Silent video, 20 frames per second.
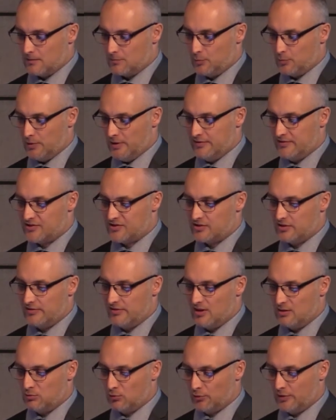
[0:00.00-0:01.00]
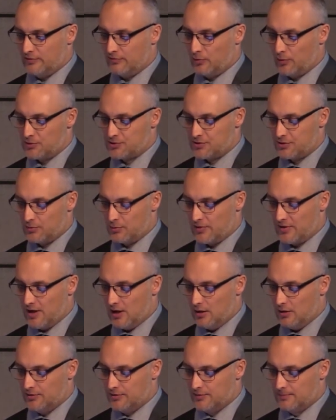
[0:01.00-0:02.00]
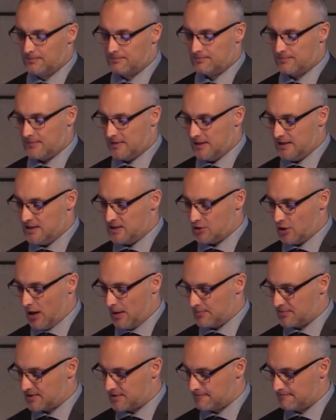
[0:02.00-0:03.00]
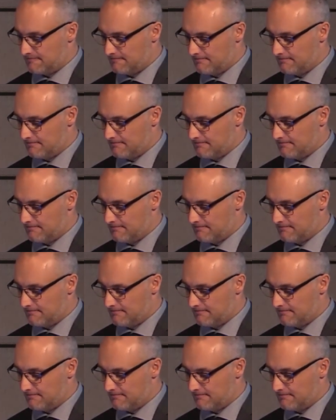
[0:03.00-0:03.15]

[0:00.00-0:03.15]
Previously available reinforcer withheld, and he stops.